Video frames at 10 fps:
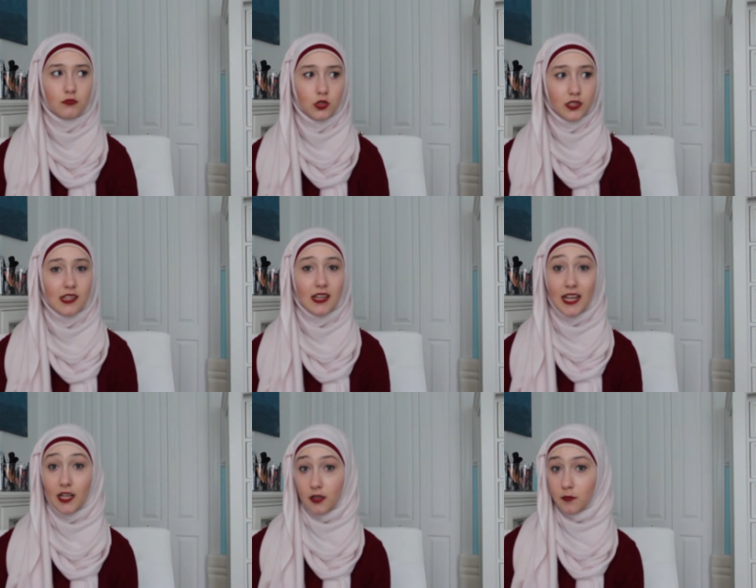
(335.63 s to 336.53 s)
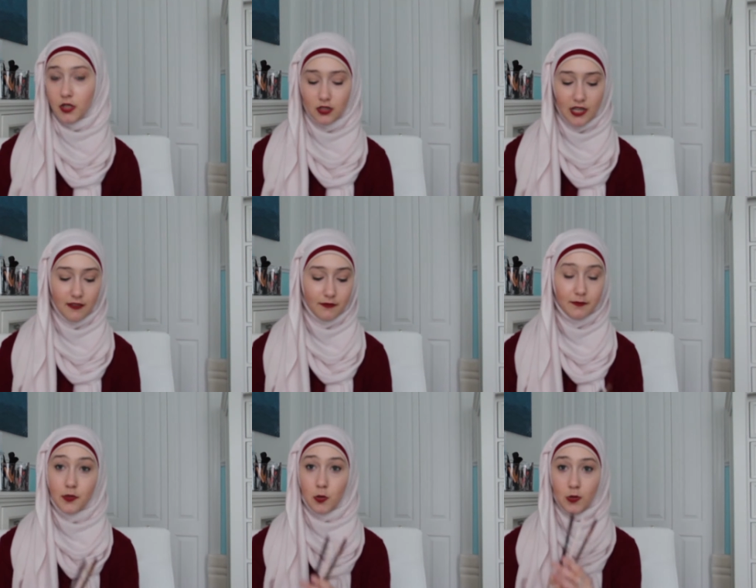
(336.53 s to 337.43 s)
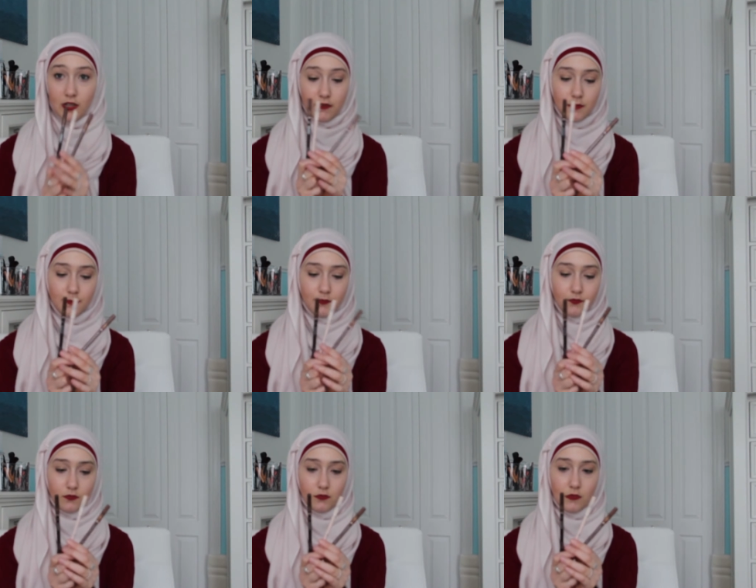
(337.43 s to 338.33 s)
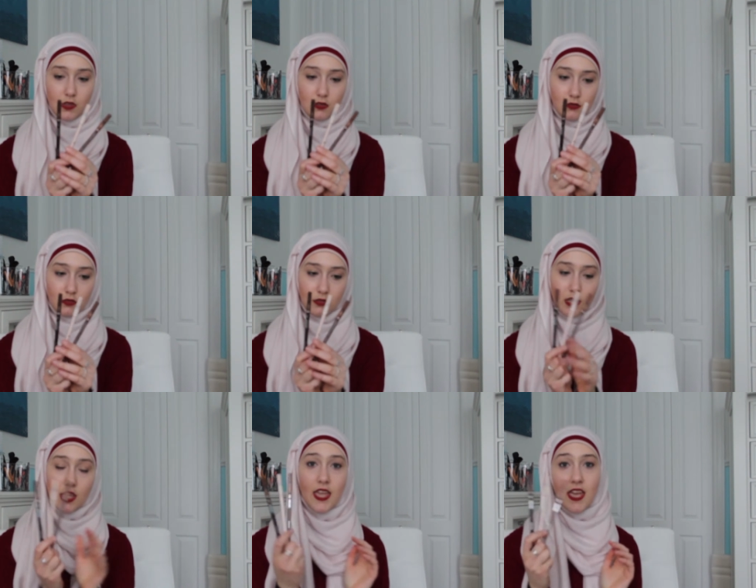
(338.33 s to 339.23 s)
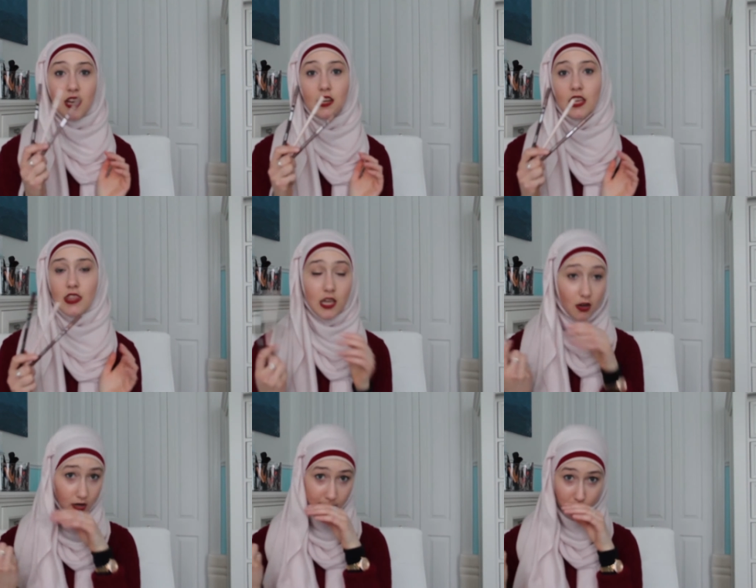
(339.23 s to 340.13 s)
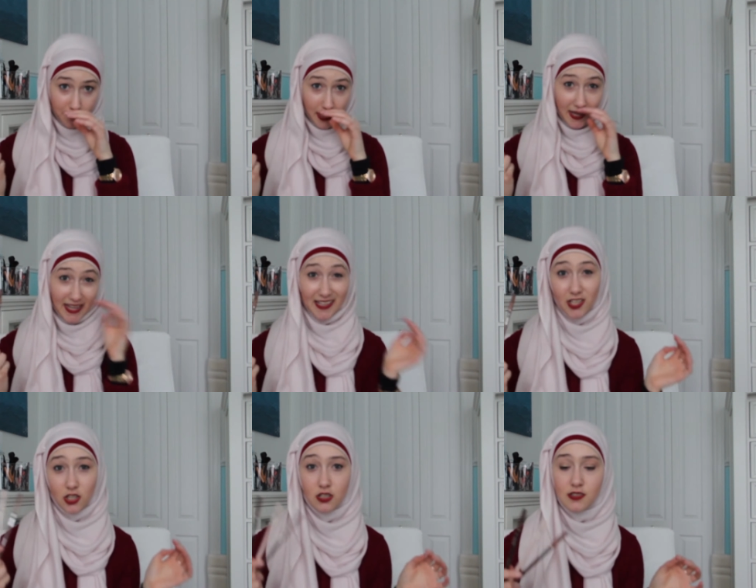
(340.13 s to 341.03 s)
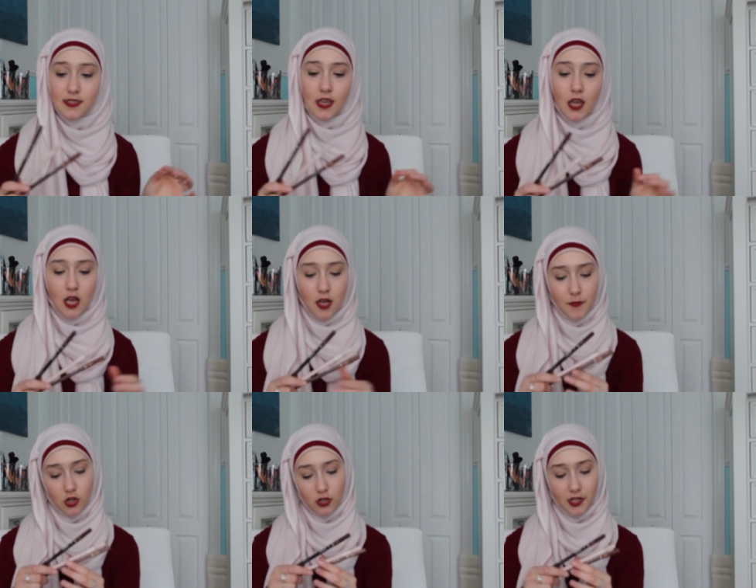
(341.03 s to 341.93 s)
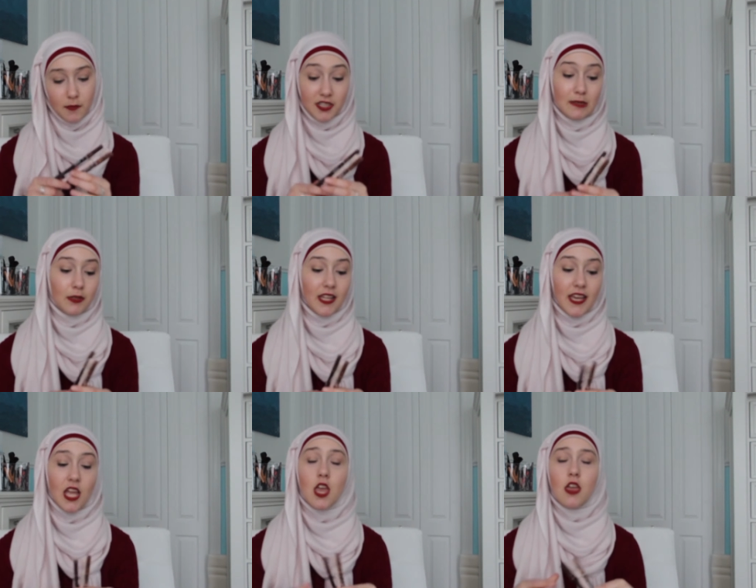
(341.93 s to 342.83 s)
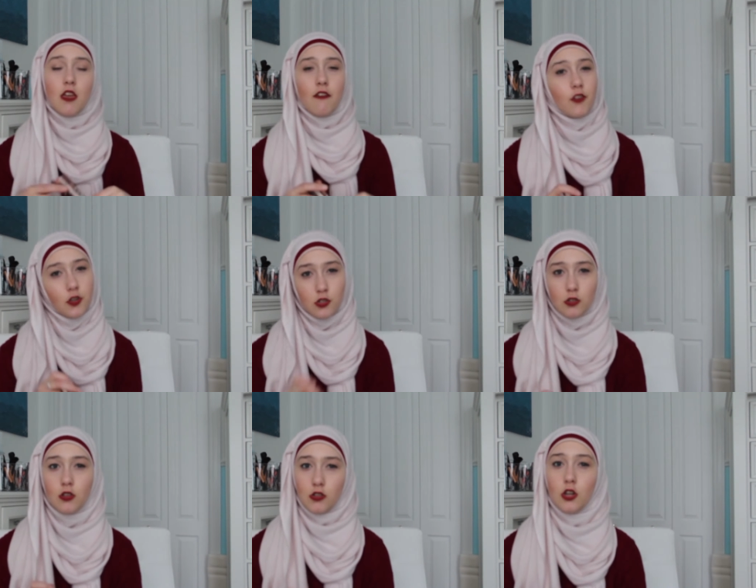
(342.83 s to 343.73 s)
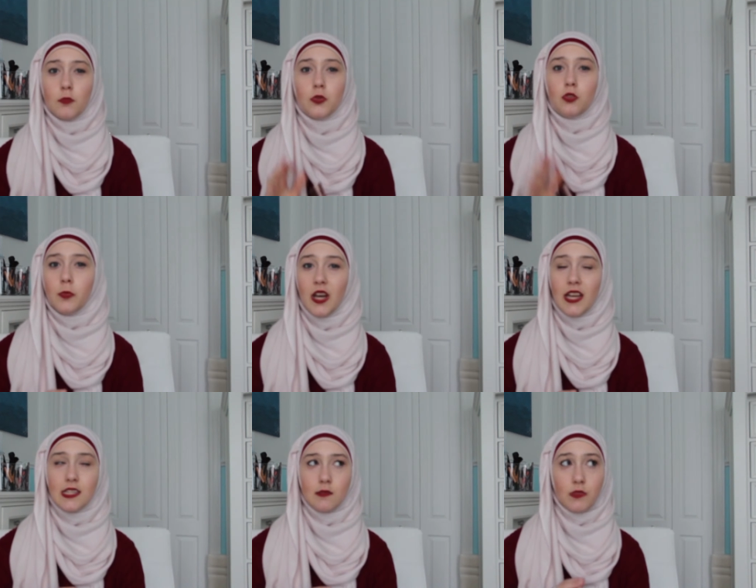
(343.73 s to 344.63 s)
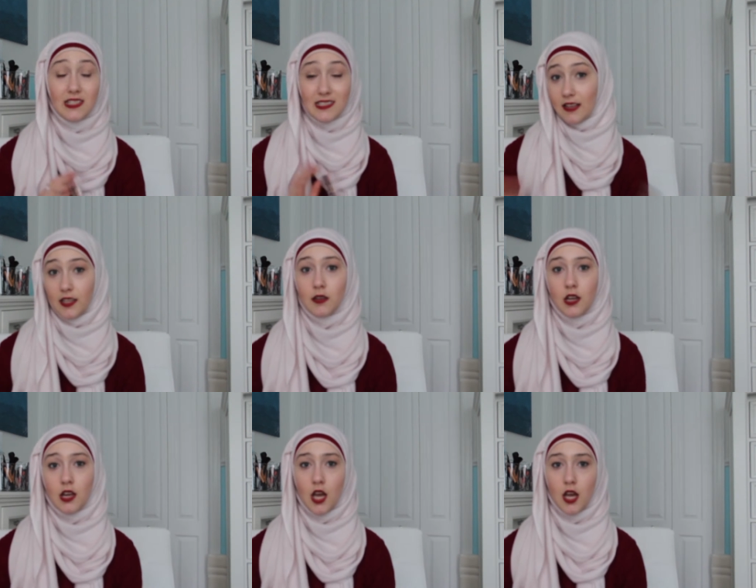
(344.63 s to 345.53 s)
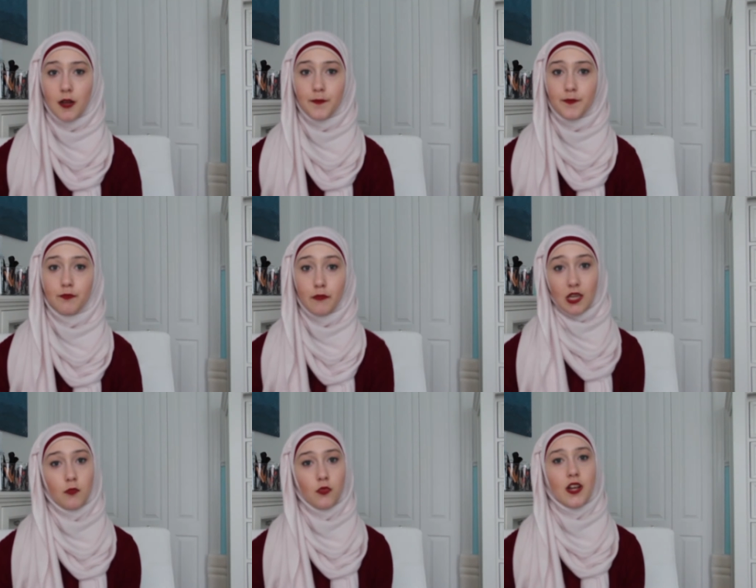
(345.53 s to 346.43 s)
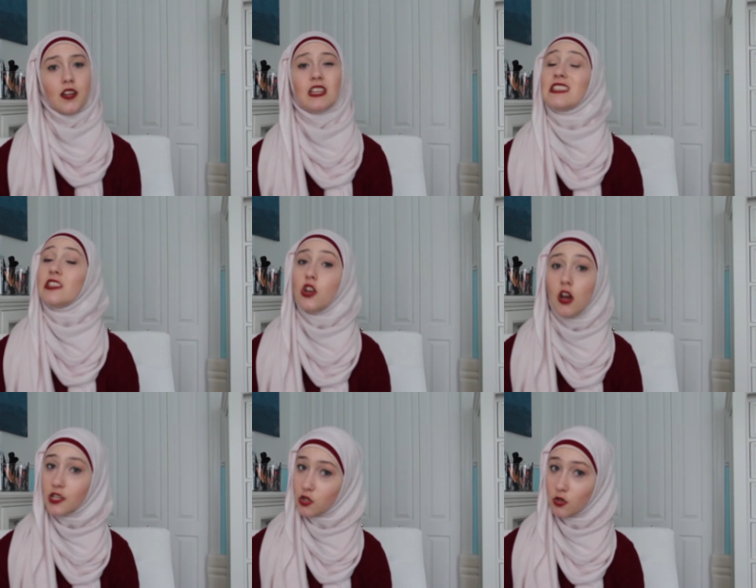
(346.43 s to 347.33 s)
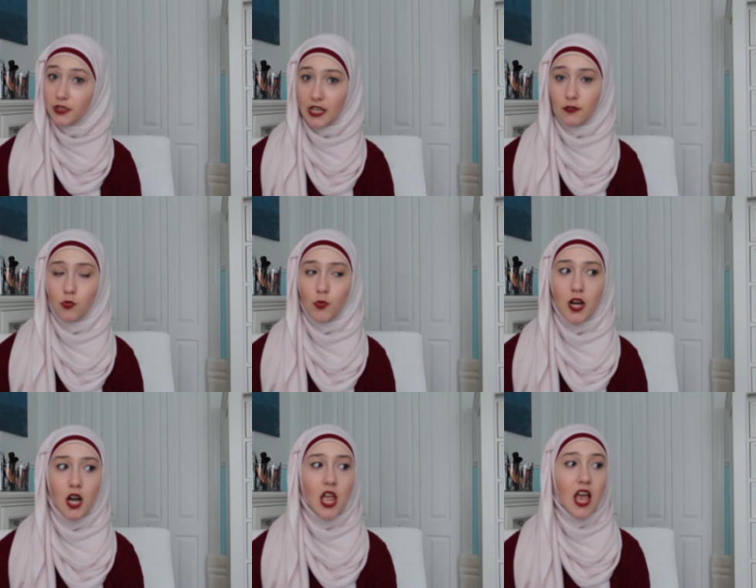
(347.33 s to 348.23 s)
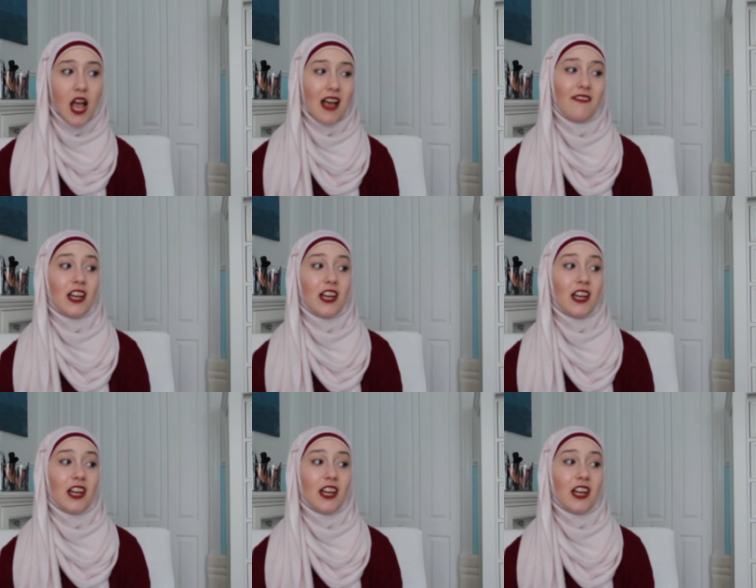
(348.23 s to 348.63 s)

well, it's an item, but I have 3 of them. And they are PUPA eyeliners. They're called the Multiplay. For those who don't know, PUPA is an Italian makeup brand. It's not sold everywhere. I